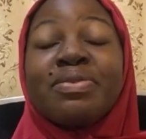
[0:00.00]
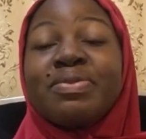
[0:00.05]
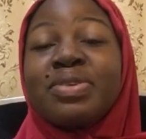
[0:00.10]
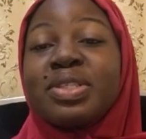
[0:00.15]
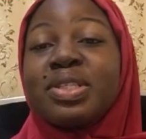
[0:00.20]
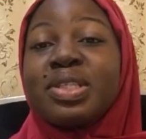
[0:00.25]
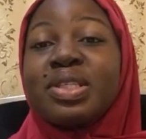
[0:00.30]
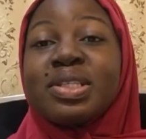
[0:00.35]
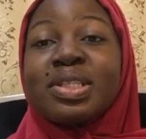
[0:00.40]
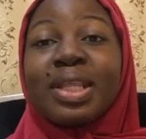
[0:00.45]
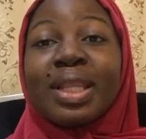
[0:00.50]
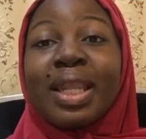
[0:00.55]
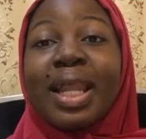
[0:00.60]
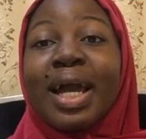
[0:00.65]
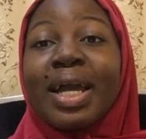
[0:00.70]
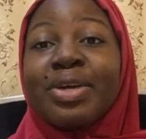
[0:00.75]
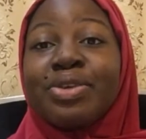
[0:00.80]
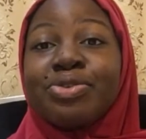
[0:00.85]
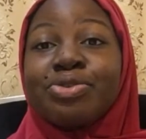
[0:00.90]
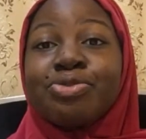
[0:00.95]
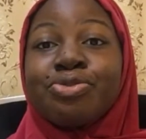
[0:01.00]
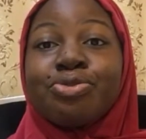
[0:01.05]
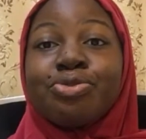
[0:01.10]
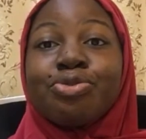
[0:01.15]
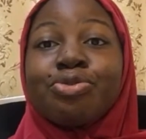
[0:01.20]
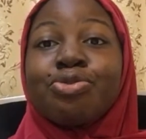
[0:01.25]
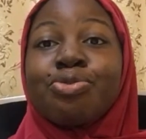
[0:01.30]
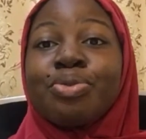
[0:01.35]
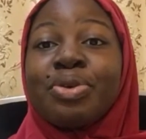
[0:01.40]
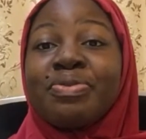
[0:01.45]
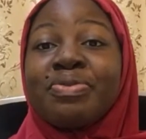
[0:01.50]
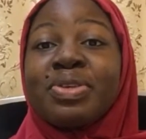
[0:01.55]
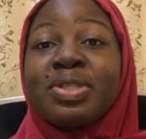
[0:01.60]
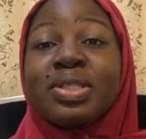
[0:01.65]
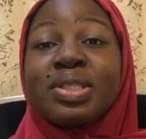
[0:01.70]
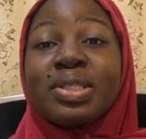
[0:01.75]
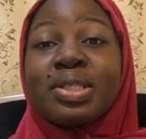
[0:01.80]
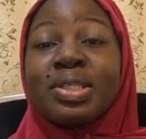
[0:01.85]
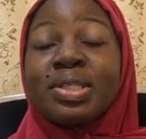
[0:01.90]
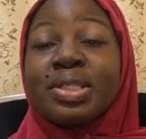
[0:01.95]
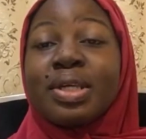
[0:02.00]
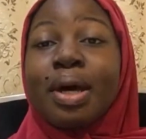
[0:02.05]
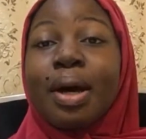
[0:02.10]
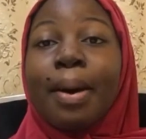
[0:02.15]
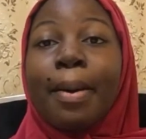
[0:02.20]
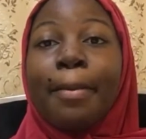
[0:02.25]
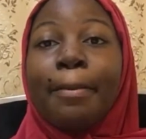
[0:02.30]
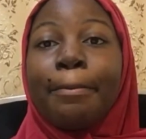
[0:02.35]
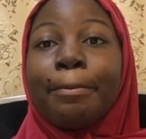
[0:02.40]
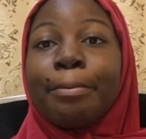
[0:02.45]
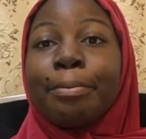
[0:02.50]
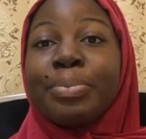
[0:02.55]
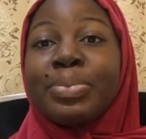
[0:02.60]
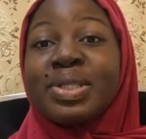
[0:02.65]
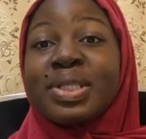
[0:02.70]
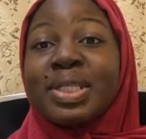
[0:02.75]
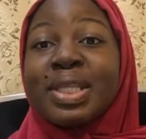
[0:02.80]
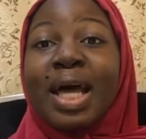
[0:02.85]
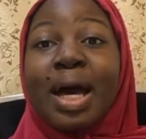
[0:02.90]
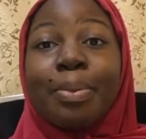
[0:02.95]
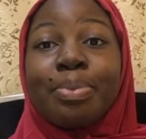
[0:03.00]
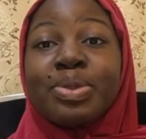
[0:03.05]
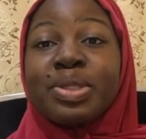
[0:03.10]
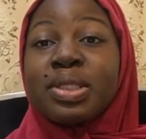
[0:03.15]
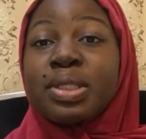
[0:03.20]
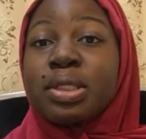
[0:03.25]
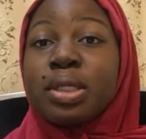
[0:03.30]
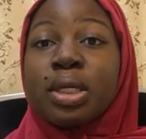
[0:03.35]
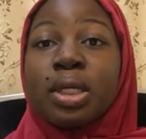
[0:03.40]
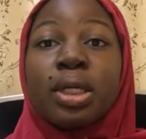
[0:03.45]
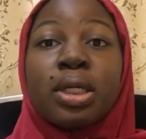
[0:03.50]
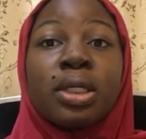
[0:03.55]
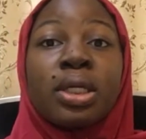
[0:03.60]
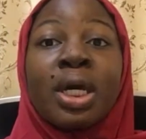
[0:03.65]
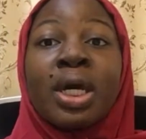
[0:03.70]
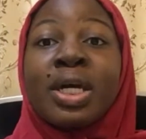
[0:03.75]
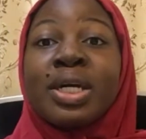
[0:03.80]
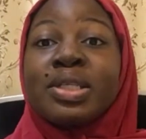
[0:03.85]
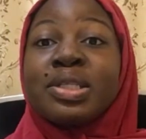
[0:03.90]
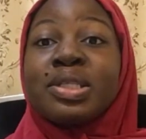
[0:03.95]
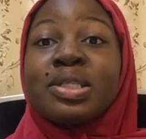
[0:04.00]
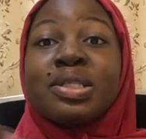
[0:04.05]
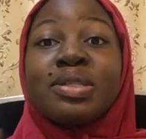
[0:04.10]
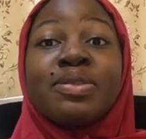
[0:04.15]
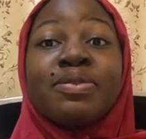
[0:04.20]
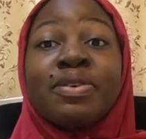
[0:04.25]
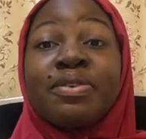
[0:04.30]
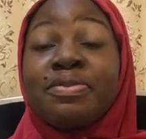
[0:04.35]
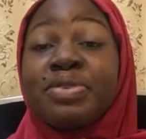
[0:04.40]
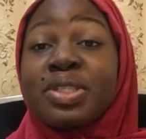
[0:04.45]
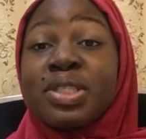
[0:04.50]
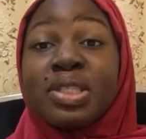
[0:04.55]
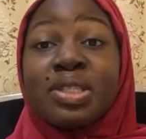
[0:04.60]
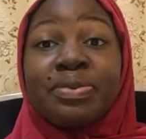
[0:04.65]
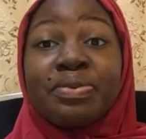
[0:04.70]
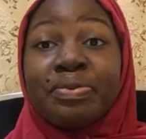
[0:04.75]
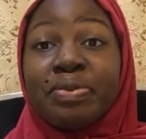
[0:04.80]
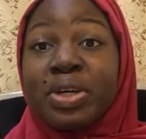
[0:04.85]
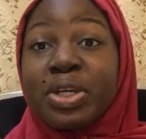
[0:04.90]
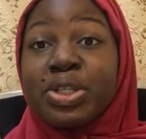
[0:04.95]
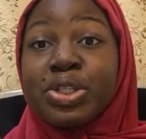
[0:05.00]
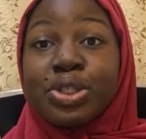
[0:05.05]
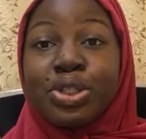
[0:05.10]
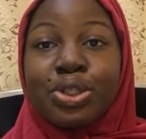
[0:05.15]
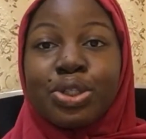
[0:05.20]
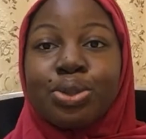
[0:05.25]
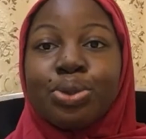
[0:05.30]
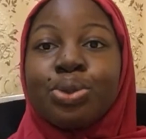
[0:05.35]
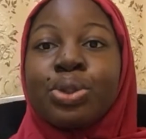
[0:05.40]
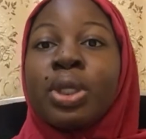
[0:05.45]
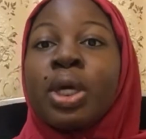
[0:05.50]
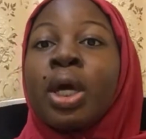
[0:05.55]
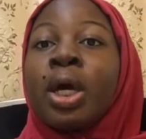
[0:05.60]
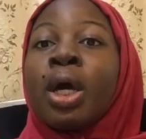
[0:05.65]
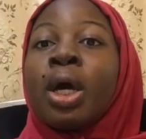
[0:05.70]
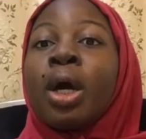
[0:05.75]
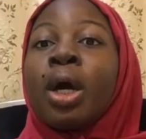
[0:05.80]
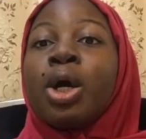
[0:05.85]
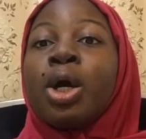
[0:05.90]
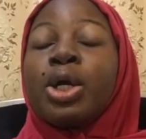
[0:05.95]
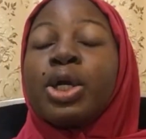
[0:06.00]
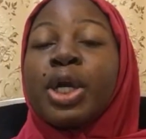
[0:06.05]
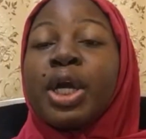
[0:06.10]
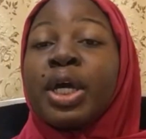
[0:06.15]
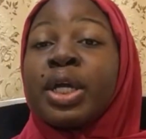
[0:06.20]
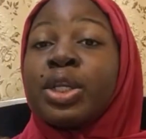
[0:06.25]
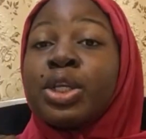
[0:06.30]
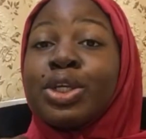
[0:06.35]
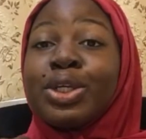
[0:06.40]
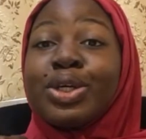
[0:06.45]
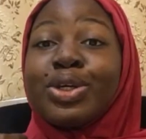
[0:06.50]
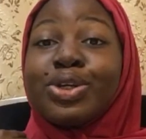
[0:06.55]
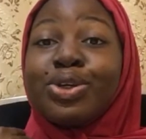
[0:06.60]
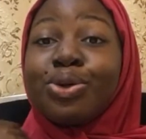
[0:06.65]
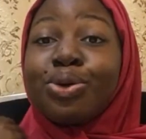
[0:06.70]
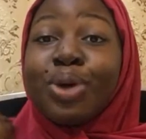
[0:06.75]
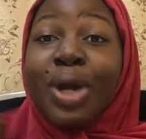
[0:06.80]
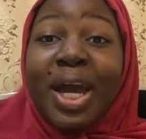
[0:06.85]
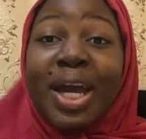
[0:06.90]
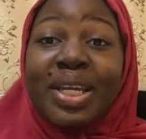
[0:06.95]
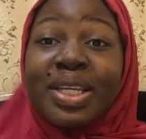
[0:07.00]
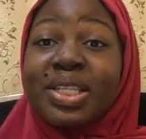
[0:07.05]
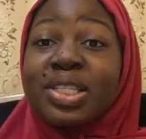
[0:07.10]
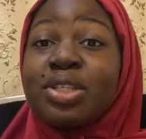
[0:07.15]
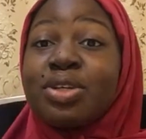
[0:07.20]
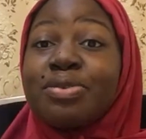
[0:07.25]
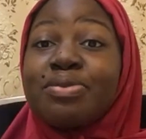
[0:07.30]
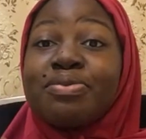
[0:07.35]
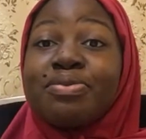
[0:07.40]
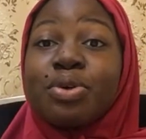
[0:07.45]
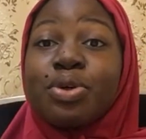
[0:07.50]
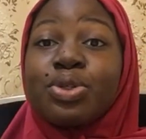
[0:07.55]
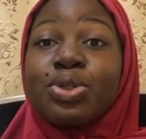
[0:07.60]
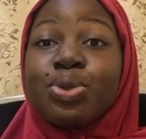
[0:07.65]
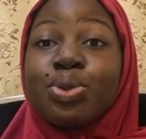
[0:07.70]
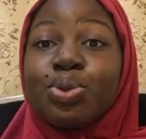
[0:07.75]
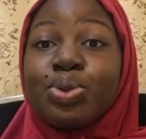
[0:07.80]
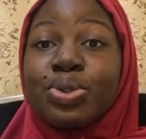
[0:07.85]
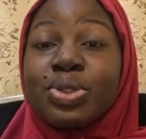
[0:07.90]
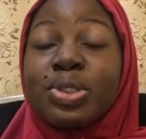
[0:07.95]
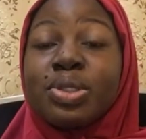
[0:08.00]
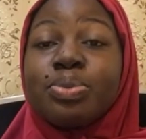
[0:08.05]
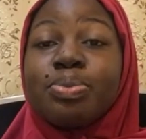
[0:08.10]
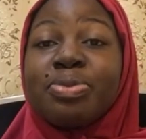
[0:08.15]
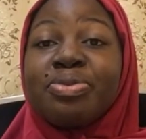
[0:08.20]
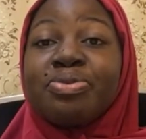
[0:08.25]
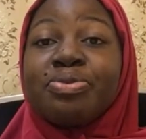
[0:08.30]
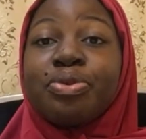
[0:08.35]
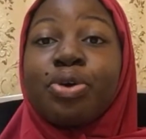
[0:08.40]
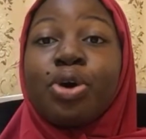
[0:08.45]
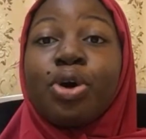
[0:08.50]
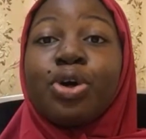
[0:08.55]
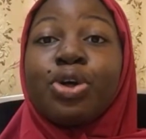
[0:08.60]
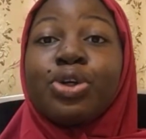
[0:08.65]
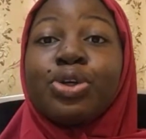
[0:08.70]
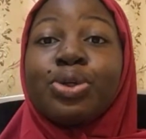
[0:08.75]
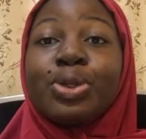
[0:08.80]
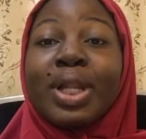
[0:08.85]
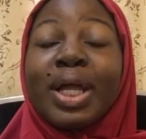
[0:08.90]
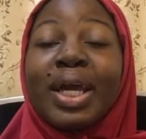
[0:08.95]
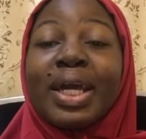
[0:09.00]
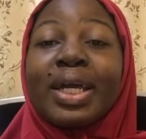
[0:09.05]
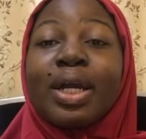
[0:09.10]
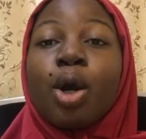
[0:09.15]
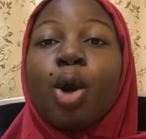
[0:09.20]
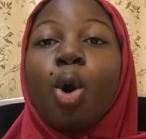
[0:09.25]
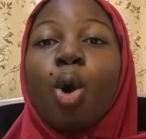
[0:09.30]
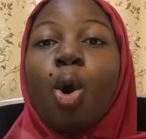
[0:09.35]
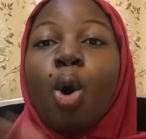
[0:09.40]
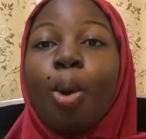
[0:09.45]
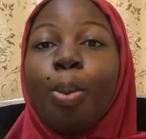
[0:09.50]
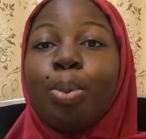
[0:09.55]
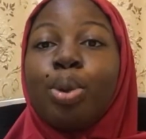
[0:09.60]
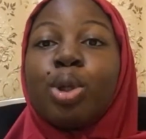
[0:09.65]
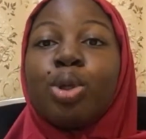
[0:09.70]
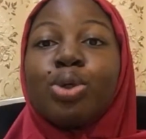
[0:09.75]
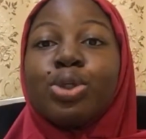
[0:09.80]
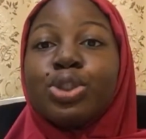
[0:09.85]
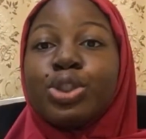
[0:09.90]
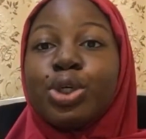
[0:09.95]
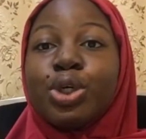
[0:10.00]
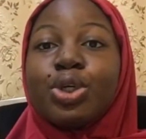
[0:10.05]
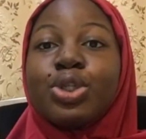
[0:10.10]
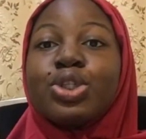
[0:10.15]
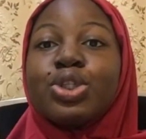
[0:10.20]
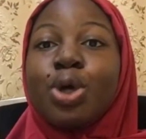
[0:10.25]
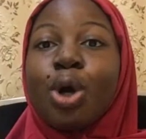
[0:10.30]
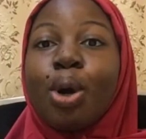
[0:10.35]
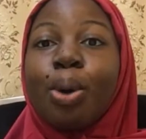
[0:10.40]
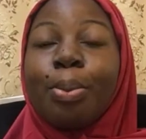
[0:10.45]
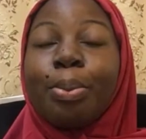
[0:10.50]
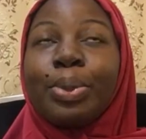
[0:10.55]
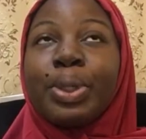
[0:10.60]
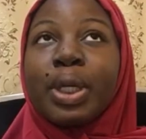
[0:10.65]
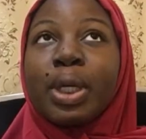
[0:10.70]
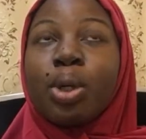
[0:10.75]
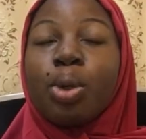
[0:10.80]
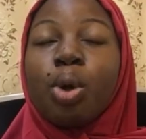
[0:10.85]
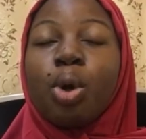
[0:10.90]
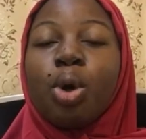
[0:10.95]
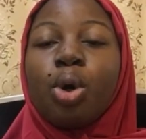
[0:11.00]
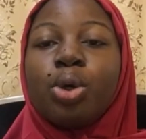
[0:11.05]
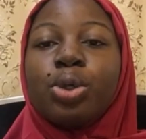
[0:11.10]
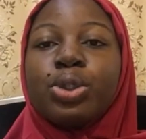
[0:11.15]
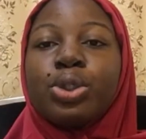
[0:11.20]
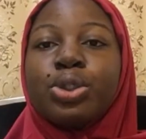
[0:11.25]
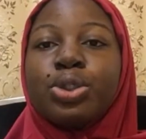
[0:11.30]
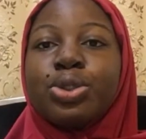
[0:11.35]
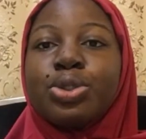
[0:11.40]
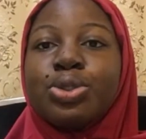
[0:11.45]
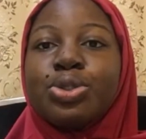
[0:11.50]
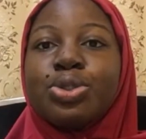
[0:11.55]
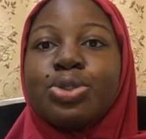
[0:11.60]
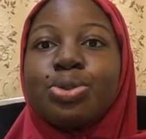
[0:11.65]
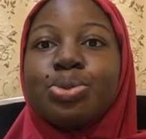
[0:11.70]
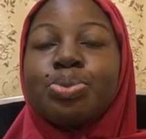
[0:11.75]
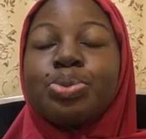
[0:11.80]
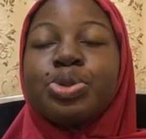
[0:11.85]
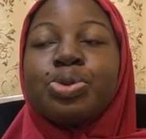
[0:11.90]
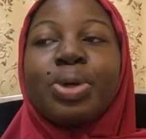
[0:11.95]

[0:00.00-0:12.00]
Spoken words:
If it is Lightroom, if it is Snapseed, if it is Facetune, you edit your photos before you like upload your thumbnail on YouTube.